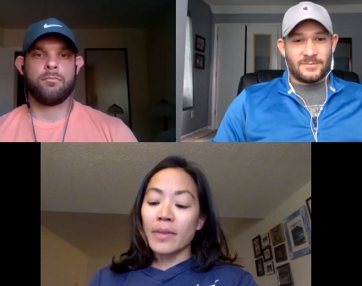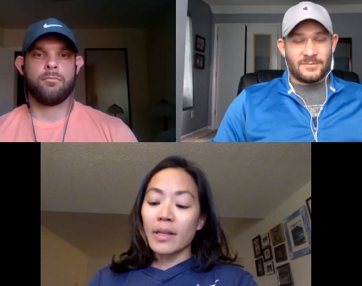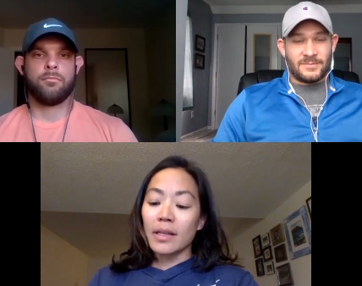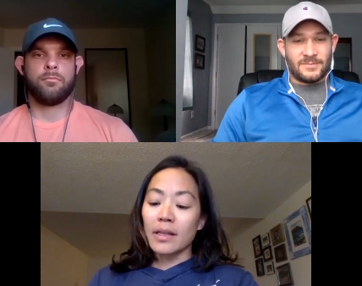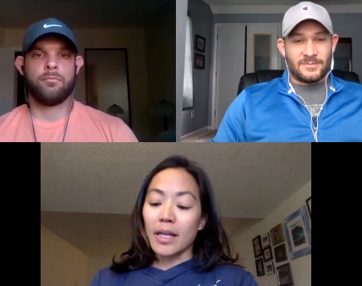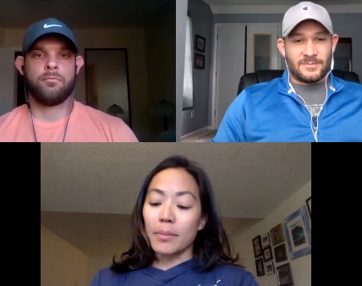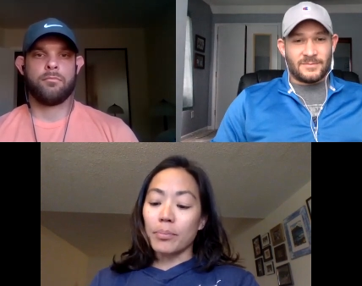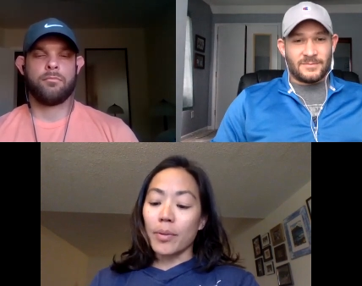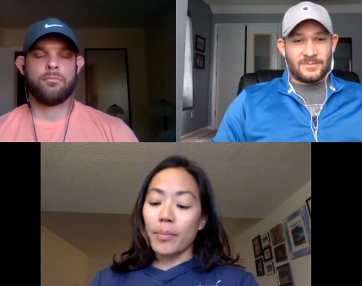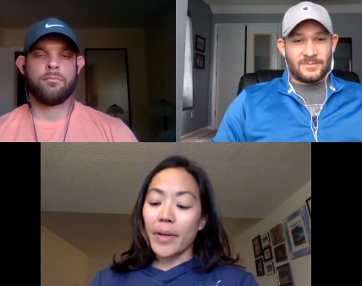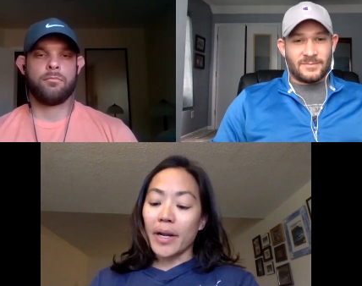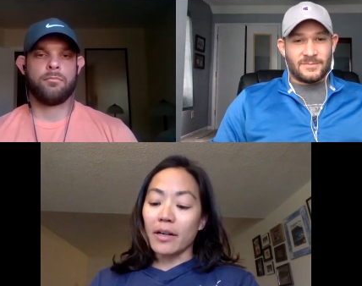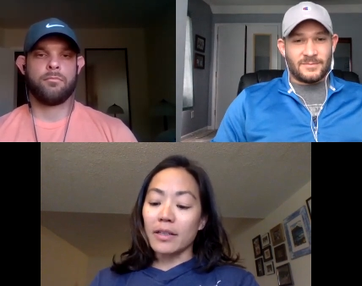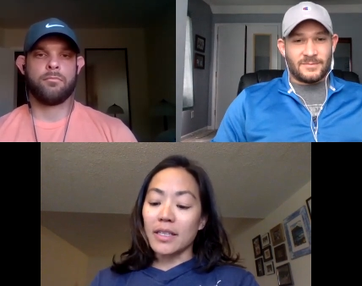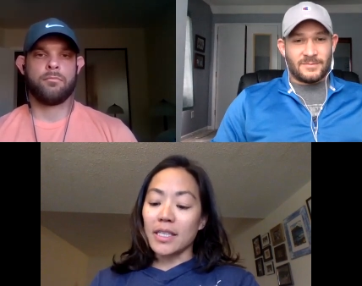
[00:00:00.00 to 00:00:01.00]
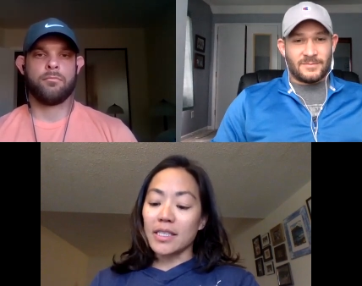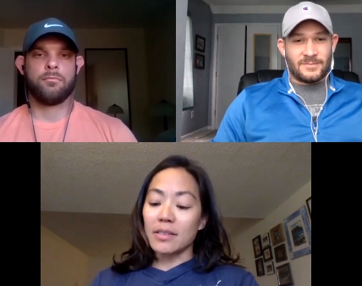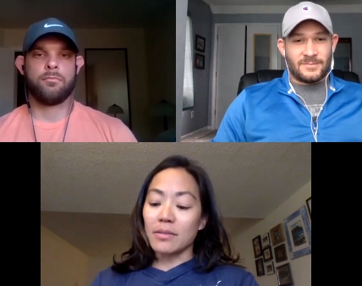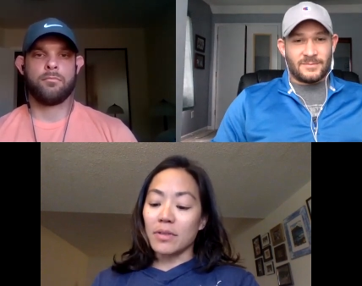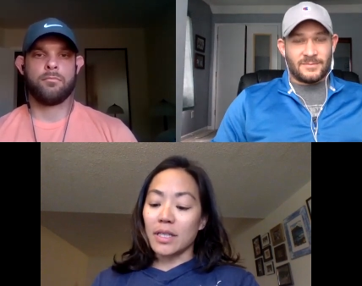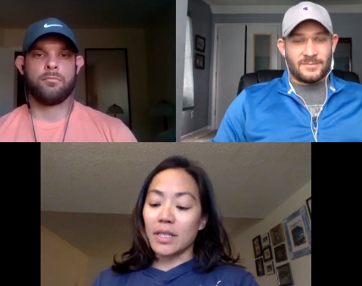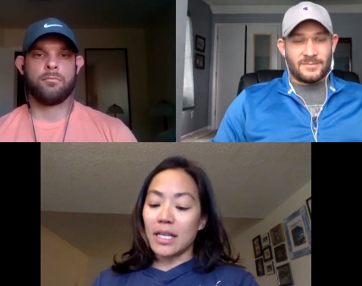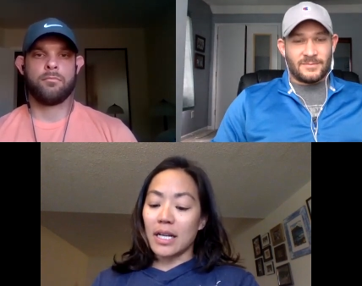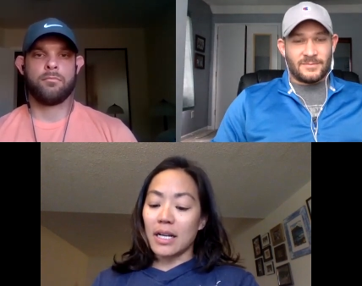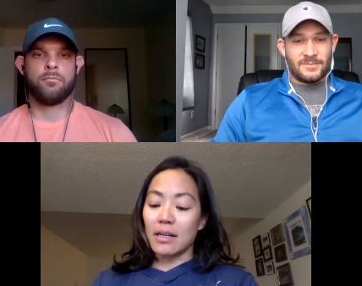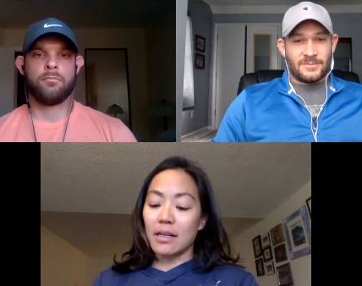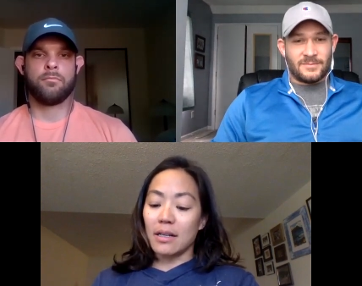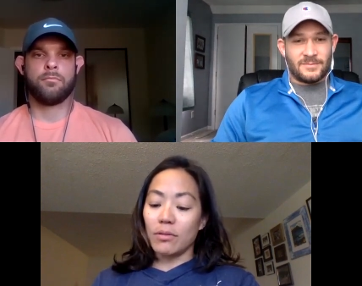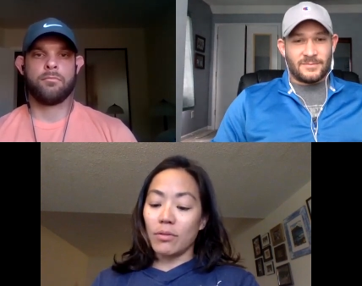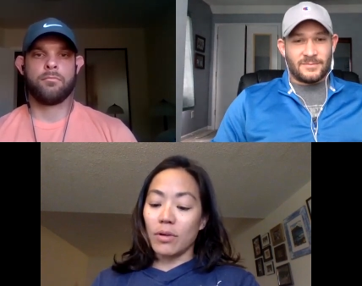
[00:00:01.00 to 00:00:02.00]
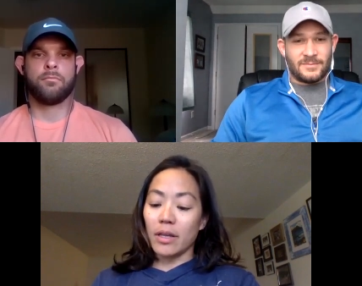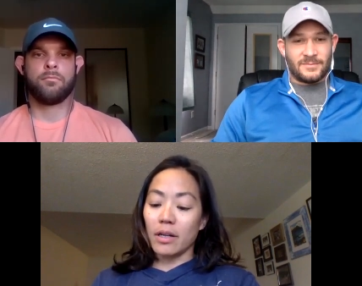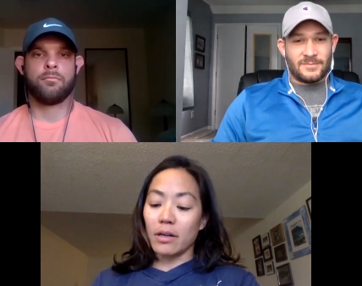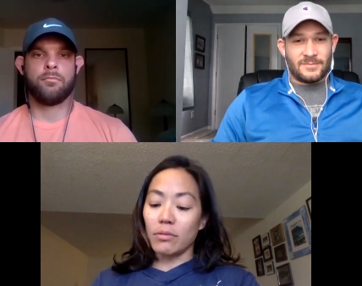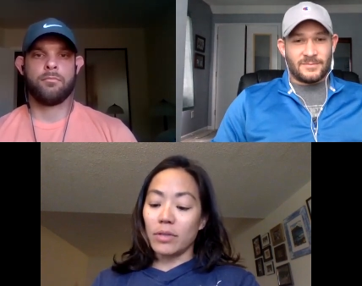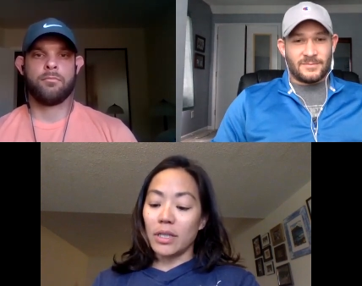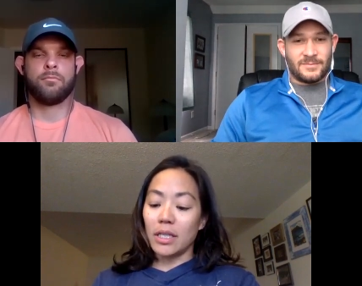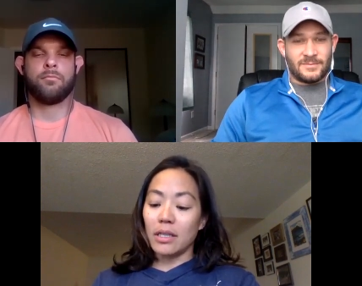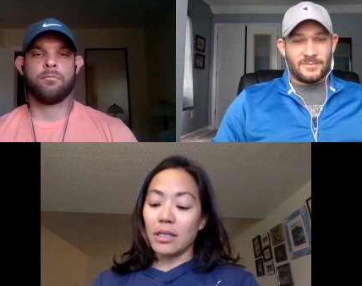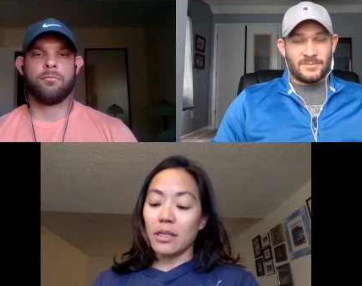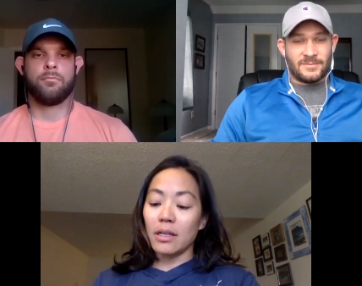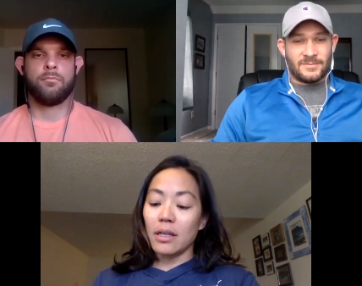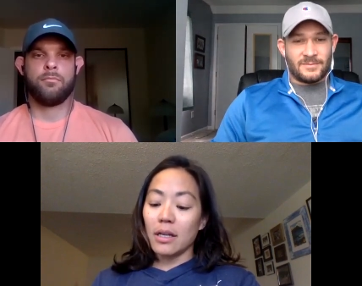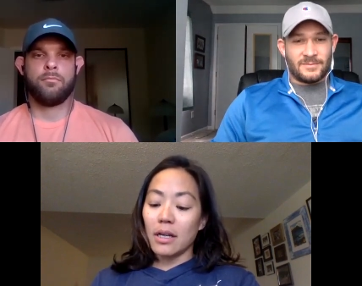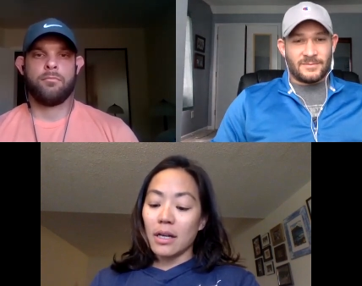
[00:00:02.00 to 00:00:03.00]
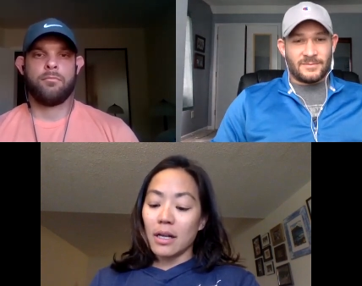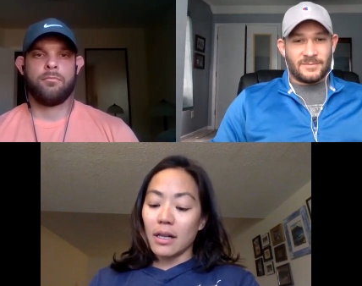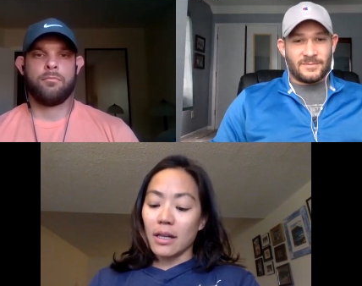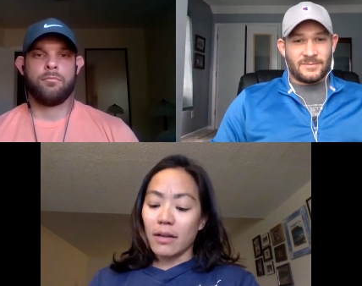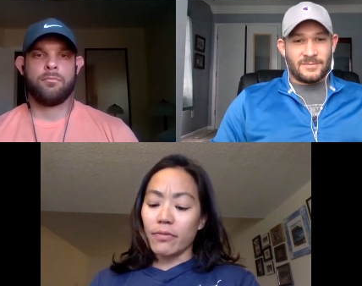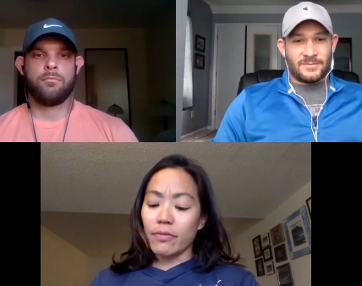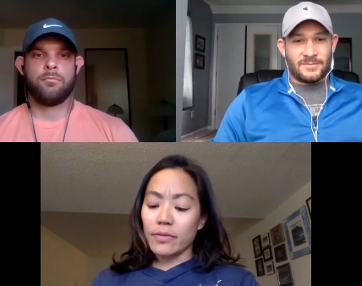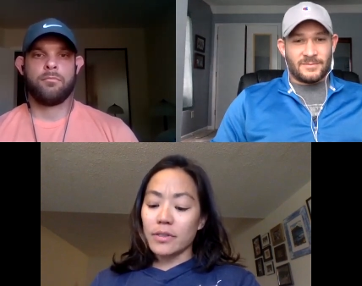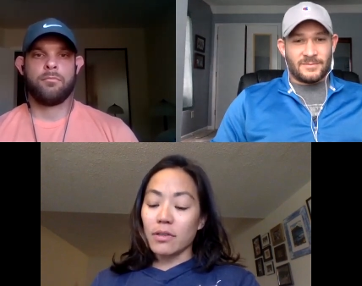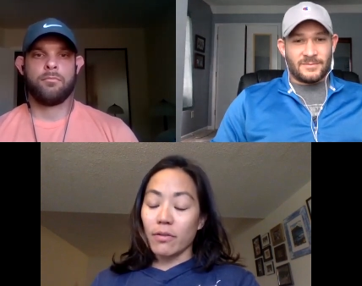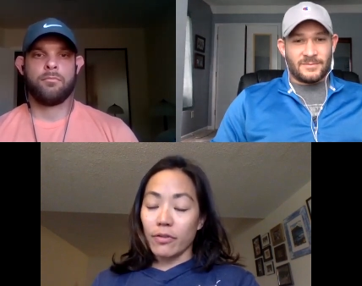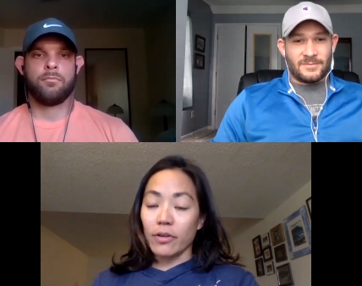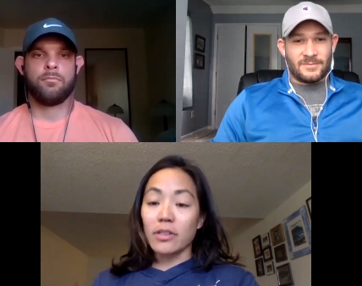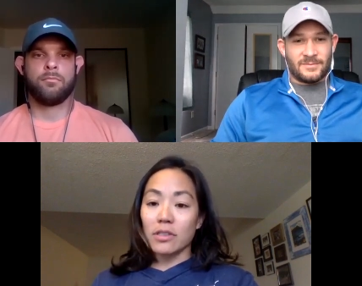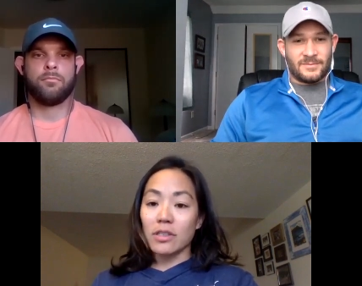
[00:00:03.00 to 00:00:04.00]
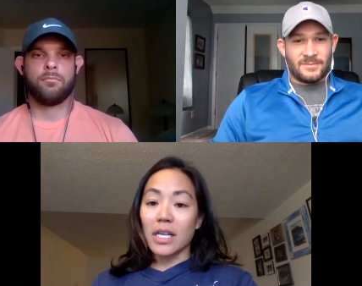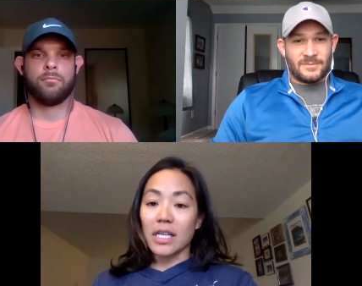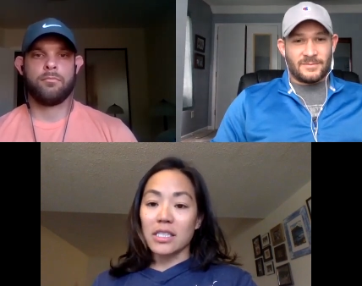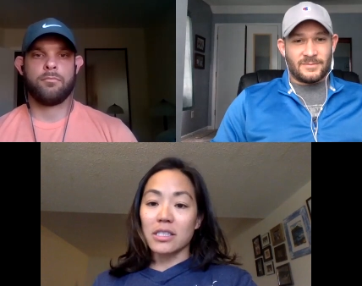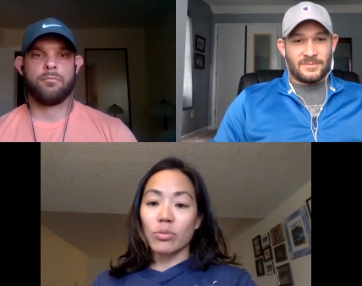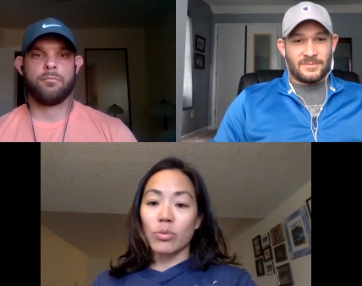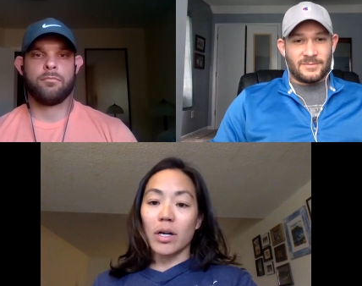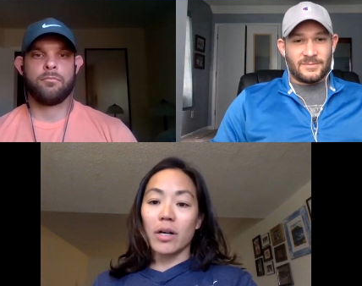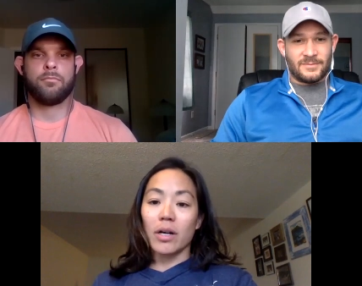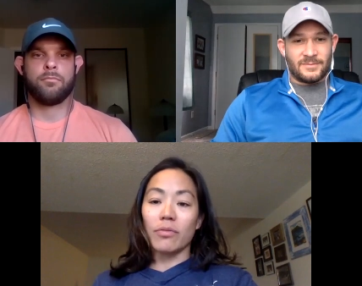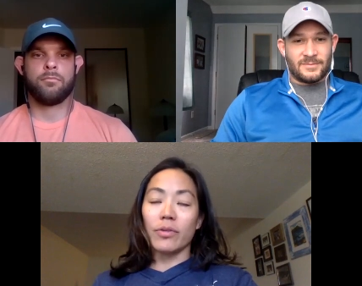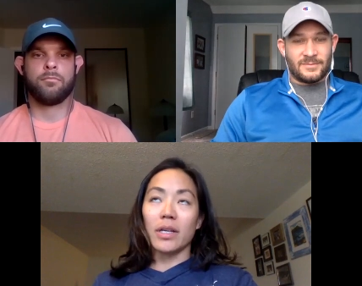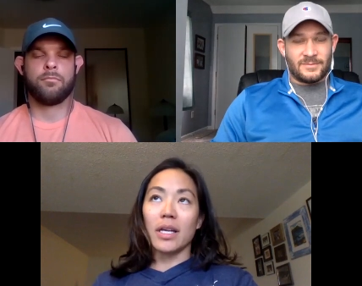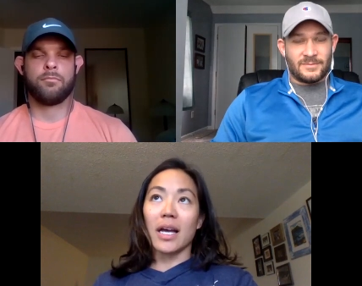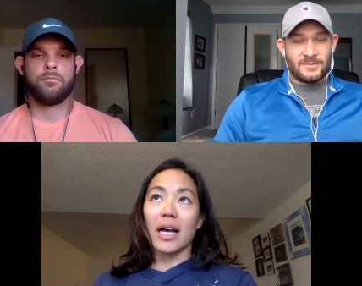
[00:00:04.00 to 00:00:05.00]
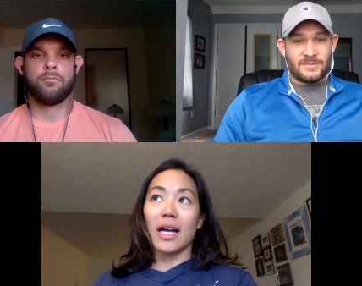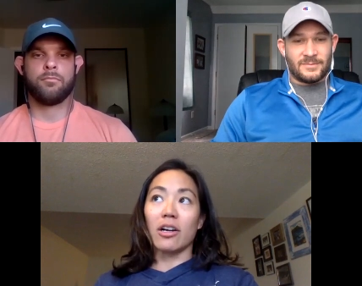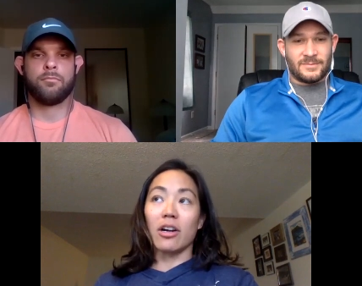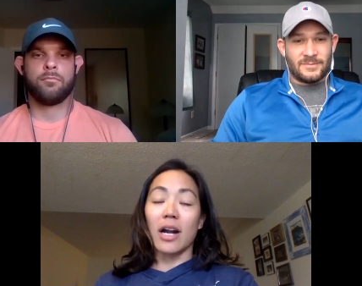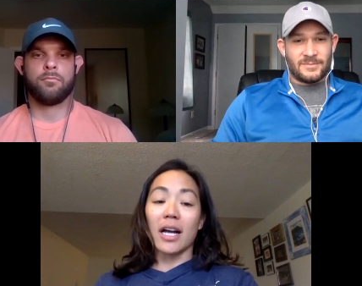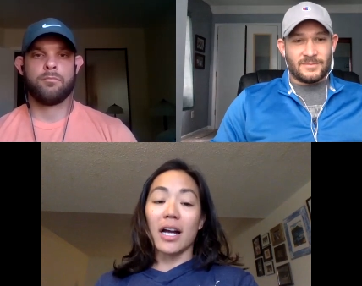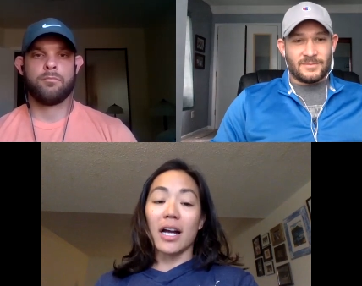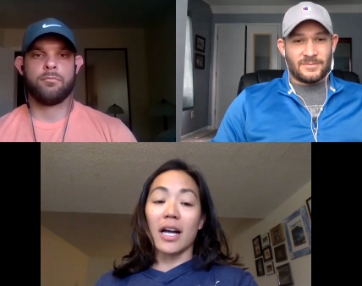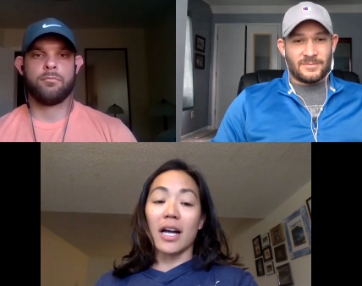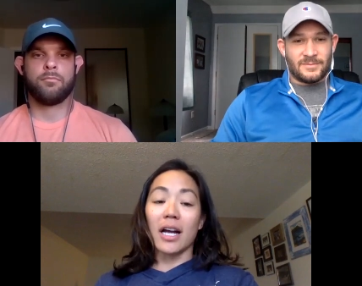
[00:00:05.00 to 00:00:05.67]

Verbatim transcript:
Speaker 1: like preparedness and whatnot, whether we like, so for in 2012, we had our